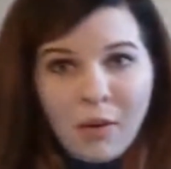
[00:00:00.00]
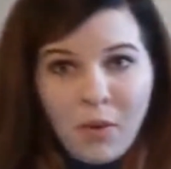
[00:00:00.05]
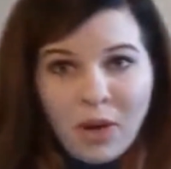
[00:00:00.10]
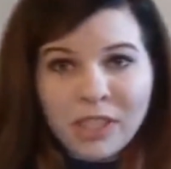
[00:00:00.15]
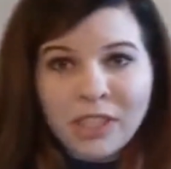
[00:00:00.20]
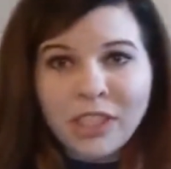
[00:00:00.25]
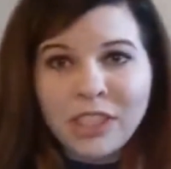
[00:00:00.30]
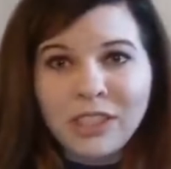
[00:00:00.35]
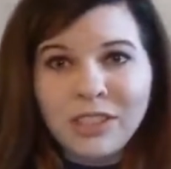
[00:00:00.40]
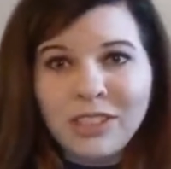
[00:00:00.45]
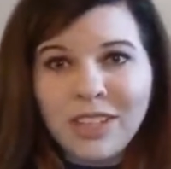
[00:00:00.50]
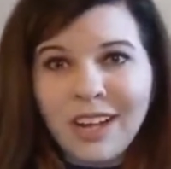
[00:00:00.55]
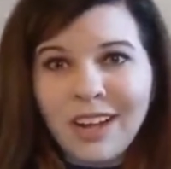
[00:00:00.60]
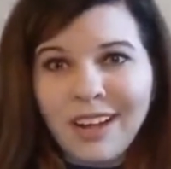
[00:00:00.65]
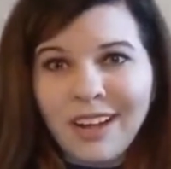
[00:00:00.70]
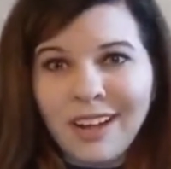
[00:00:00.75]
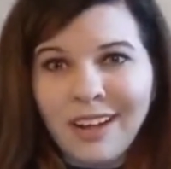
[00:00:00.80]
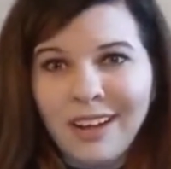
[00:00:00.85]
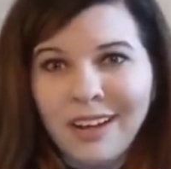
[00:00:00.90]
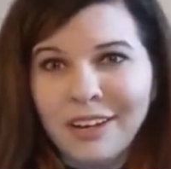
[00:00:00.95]
I watched a
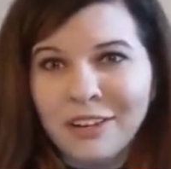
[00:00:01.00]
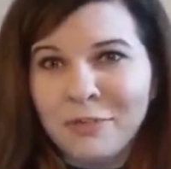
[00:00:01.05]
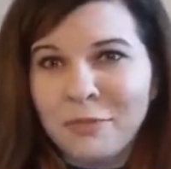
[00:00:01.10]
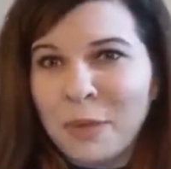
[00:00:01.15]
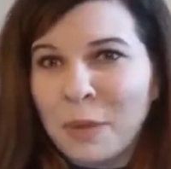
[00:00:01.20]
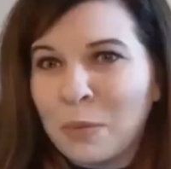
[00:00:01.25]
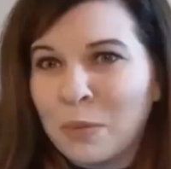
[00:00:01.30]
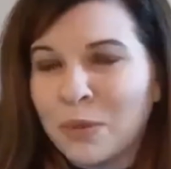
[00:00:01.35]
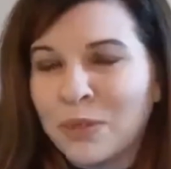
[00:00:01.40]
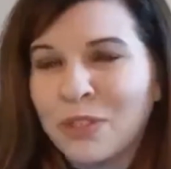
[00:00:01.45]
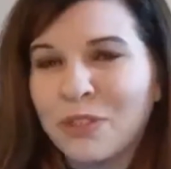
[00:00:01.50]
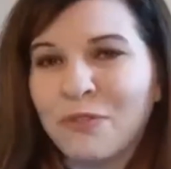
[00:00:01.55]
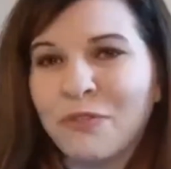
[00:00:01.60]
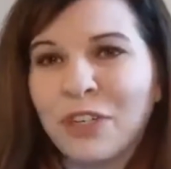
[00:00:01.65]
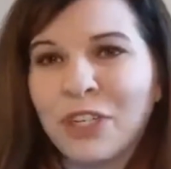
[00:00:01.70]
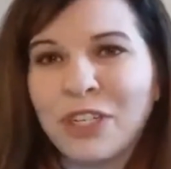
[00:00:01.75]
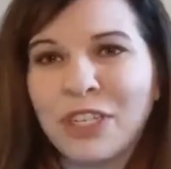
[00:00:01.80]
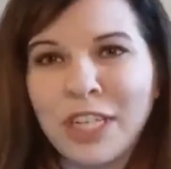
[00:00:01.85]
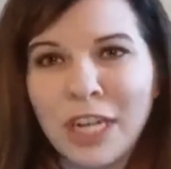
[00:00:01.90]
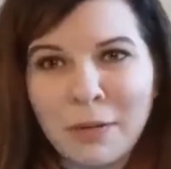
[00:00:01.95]
lot of people's
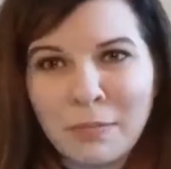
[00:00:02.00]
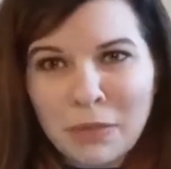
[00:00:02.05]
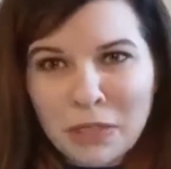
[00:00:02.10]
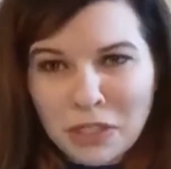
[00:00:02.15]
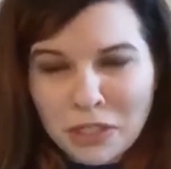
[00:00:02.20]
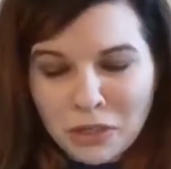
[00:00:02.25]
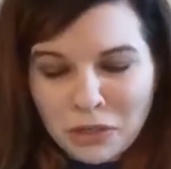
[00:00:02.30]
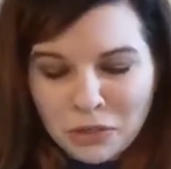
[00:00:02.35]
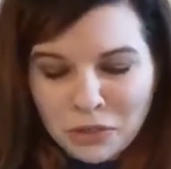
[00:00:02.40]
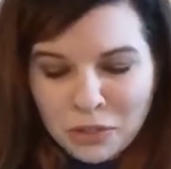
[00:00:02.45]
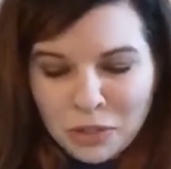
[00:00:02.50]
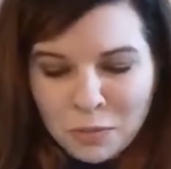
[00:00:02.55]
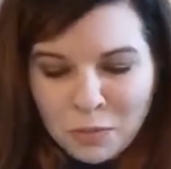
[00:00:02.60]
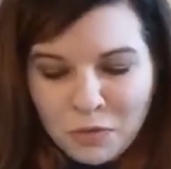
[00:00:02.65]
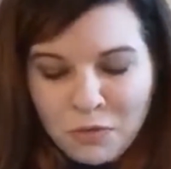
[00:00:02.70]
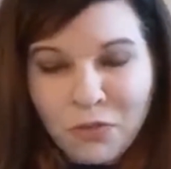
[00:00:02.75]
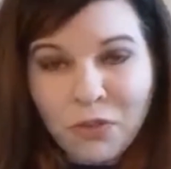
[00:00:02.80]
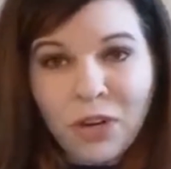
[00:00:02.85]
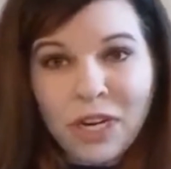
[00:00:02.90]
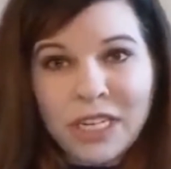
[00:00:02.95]
first episodes
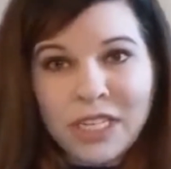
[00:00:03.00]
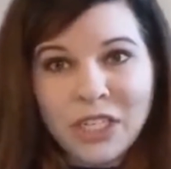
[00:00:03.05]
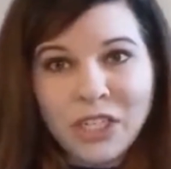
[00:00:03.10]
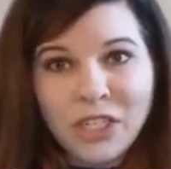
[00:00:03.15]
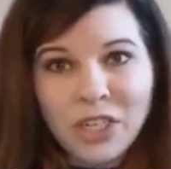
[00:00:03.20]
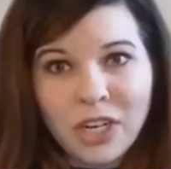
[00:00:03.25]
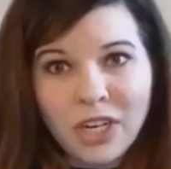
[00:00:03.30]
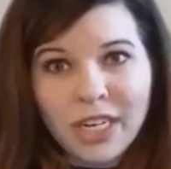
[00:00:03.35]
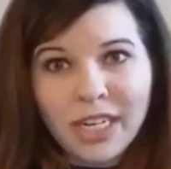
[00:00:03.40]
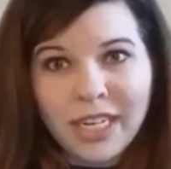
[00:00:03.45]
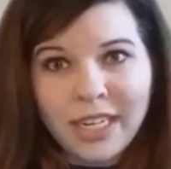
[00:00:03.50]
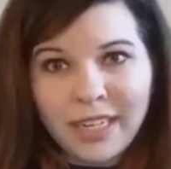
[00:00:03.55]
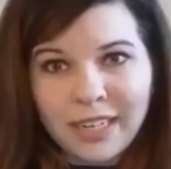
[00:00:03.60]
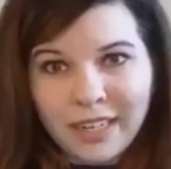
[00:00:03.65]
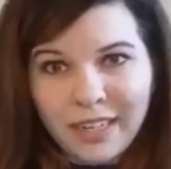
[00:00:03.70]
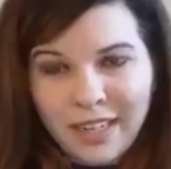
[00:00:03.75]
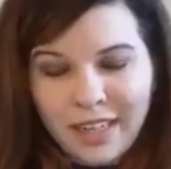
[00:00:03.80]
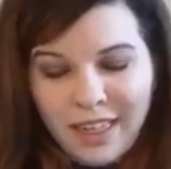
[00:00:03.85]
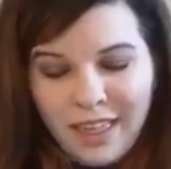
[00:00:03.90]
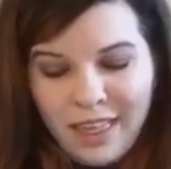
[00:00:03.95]
before I
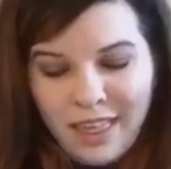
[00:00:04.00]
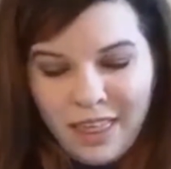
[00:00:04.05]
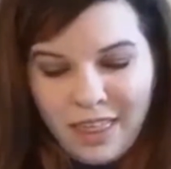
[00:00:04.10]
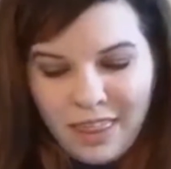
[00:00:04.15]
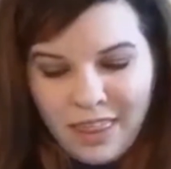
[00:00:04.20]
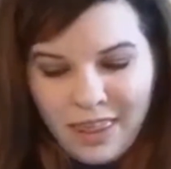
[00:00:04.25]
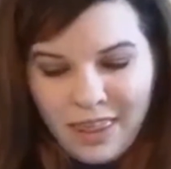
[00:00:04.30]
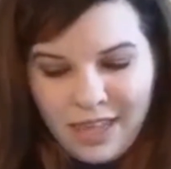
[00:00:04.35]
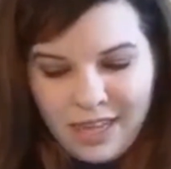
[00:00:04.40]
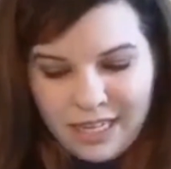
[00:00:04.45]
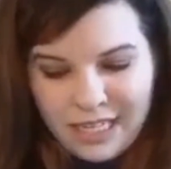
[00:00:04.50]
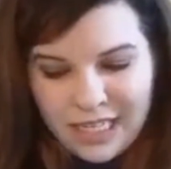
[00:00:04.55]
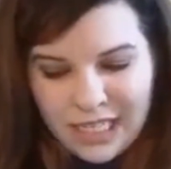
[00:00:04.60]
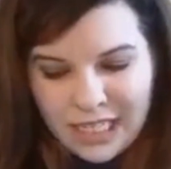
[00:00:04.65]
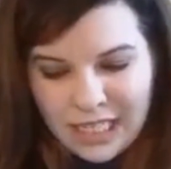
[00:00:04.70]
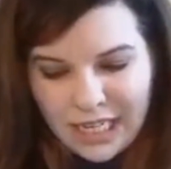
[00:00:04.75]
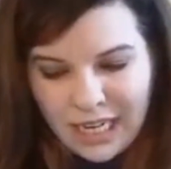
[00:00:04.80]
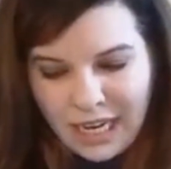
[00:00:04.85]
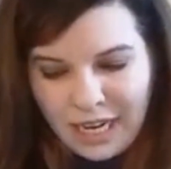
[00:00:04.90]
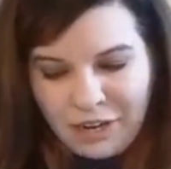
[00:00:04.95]
started this
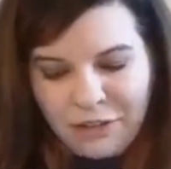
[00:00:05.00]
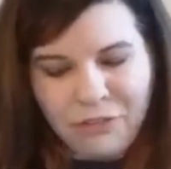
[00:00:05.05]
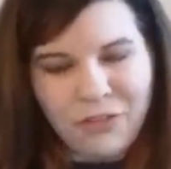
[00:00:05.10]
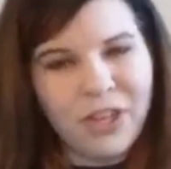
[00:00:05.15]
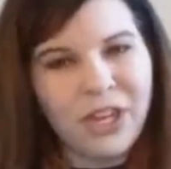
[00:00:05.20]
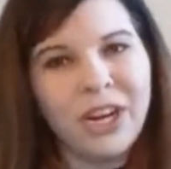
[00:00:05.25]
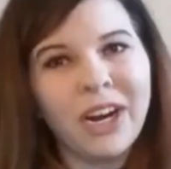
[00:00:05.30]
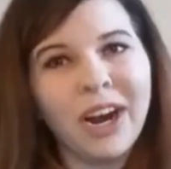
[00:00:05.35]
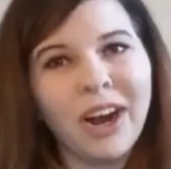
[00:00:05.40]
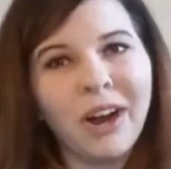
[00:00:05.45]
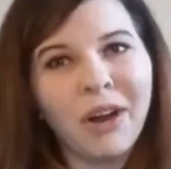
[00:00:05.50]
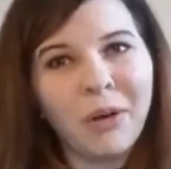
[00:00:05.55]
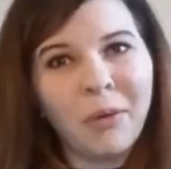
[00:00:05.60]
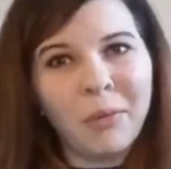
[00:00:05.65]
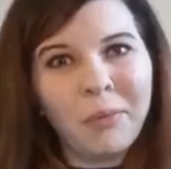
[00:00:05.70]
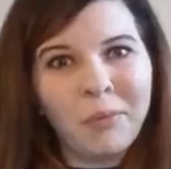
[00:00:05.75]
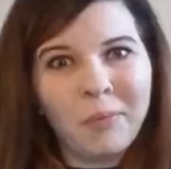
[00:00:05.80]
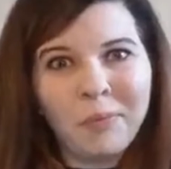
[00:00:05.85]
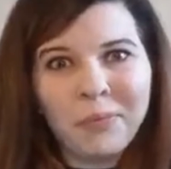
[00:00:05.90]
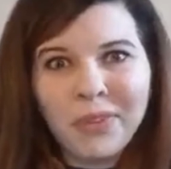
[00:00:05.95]
to kind of figure
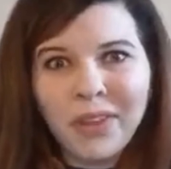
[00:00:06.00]
out